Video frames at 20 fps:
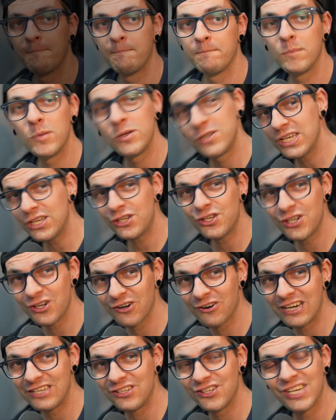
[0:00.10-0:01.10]
Musician
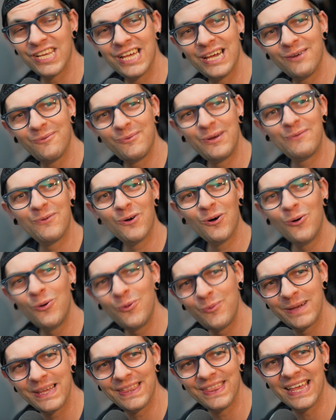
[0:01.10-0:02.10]
or engineer, we've all
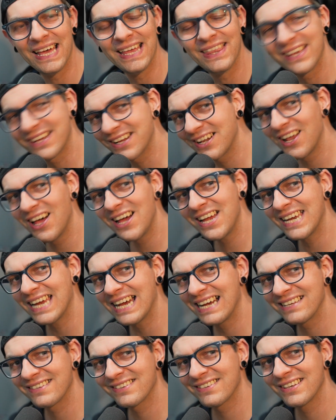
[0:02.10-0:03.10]
been there. The client
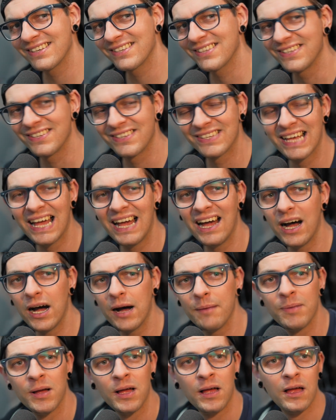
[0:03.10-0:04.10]
asks us to set
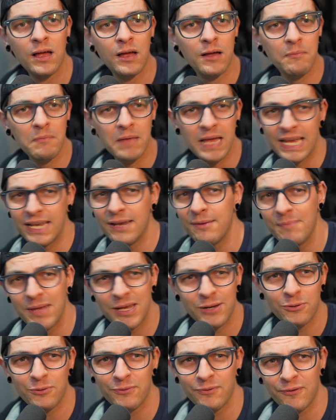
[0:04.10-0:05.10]
up in the
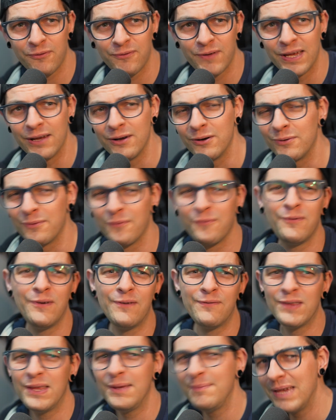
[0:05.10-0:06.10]
middle of a field,
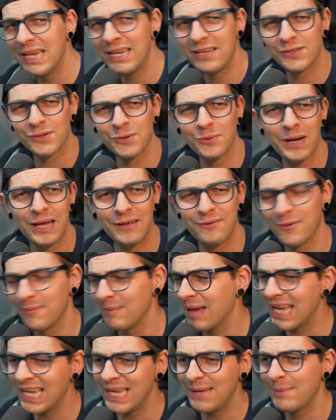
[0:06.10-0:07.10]
50 meters away from
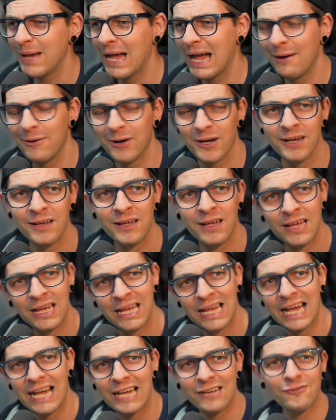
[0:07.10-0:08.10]
any power,
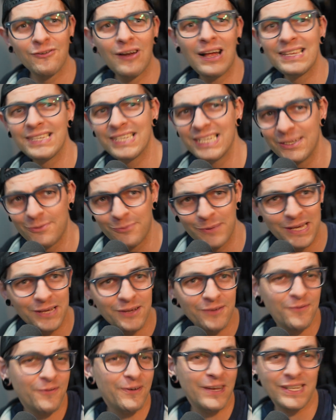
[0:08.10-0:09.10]
and granted, we
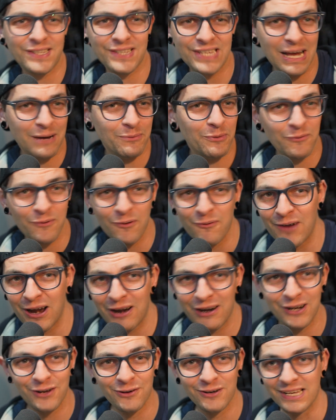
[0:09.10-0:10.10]
could fix that with a
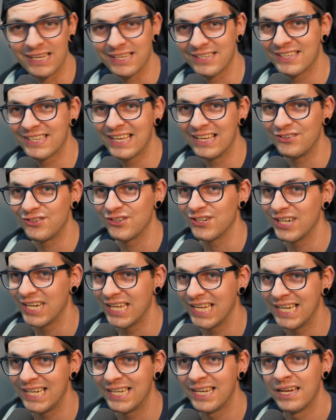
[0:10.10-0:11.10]
very long extension
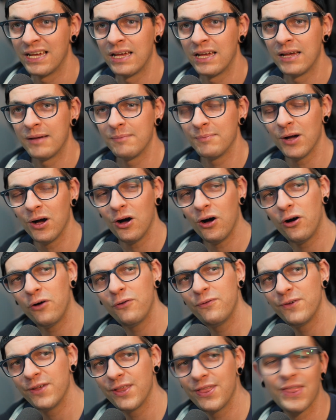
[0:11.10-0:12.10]
lead, but
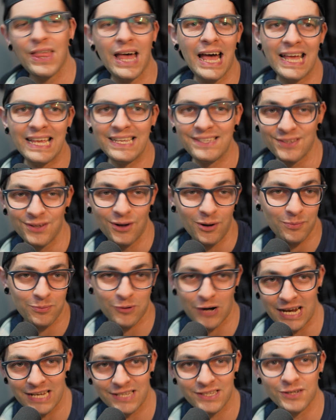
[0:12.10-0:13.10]
often that is not
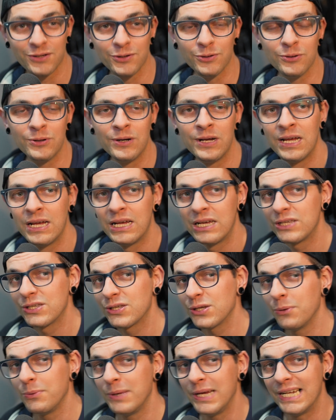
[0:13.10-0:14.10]
practical.
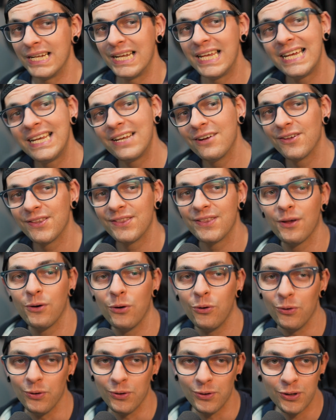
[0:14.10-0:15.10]
So we lean on
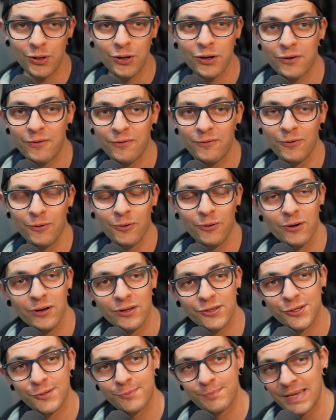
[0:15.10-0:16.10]
or look for
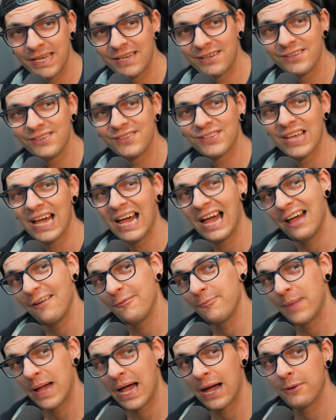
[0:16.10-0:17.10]
speakers that have
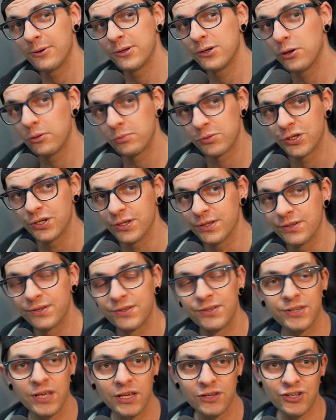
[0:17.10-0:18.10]
powered options,
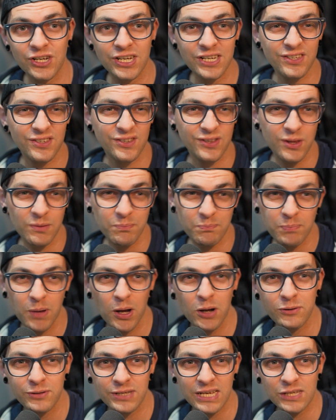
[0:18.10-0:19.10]
such as the
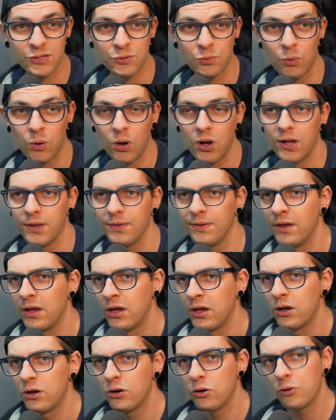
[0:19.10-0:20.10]
Bose S1,
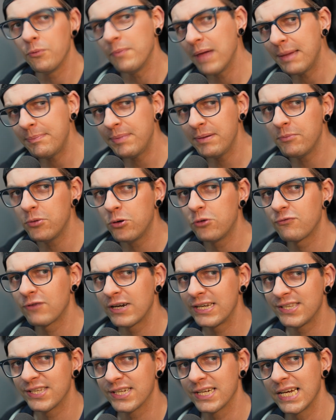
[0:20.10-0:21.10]
or maybe more
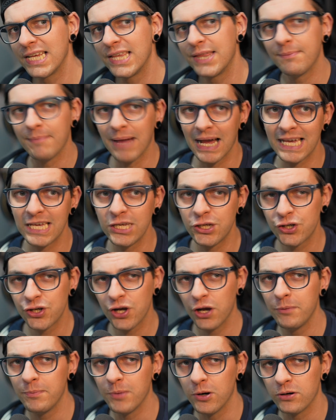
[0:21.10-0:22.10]
recently the Mackie
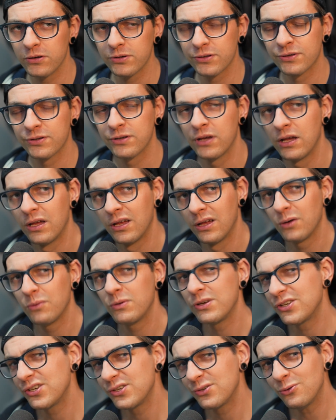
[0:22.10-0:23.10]
Showbox,
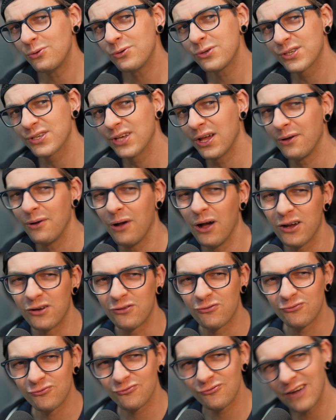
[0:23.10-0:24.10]
which is also a
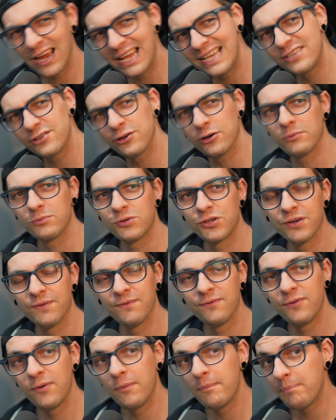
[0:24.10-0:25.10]
great option
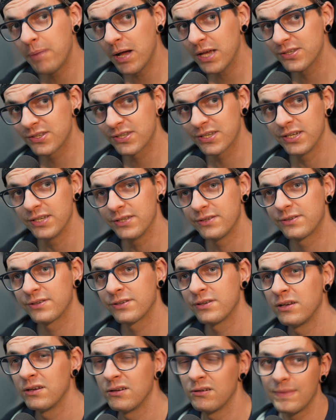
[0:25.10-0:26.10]
for buskers.
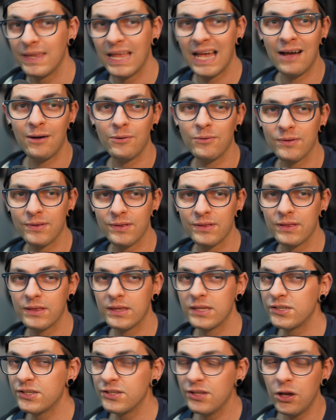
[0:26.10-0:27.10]
Now,
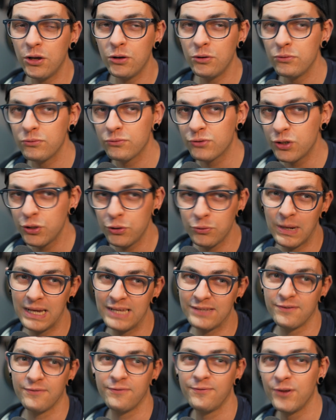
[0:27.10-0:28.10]
there's no two
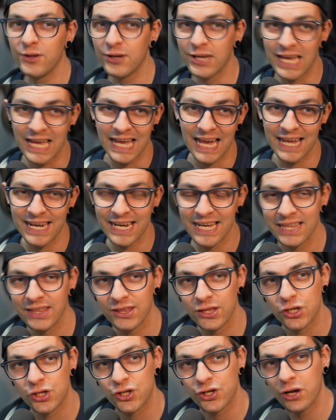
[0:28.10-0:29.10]
ways of looking at it.
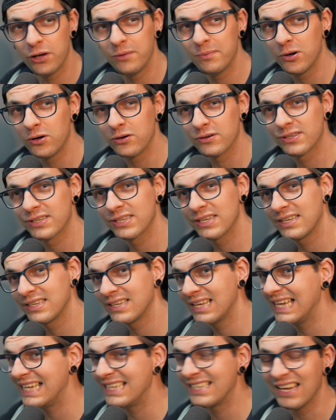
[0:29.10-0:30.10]
The Showbox
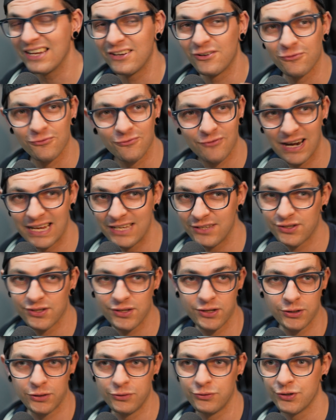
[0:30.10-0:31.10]
is a great
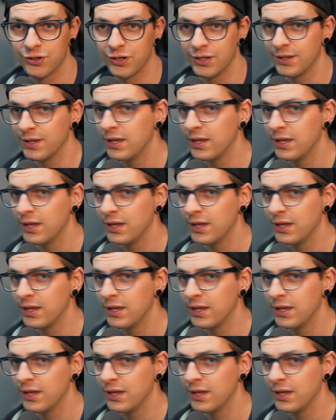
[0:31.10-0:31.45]
solution.